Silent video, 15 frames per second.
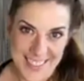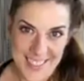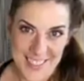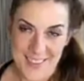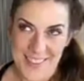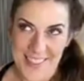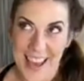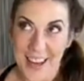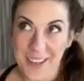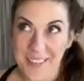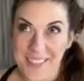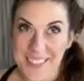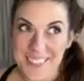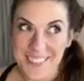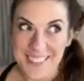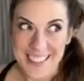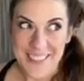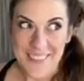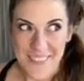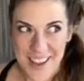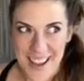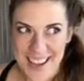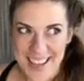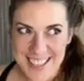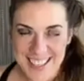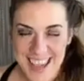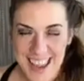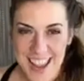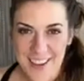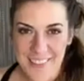So that'll be really fun.
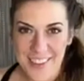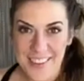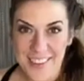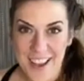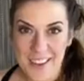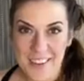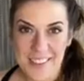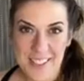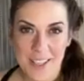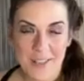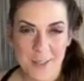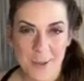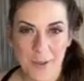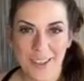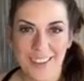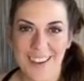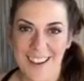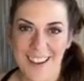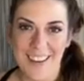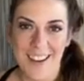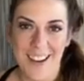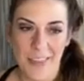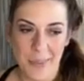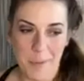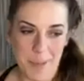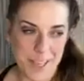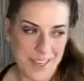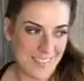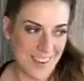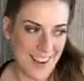I have a lot of stuff to work on on the
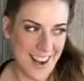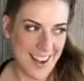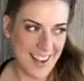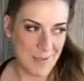plane ride.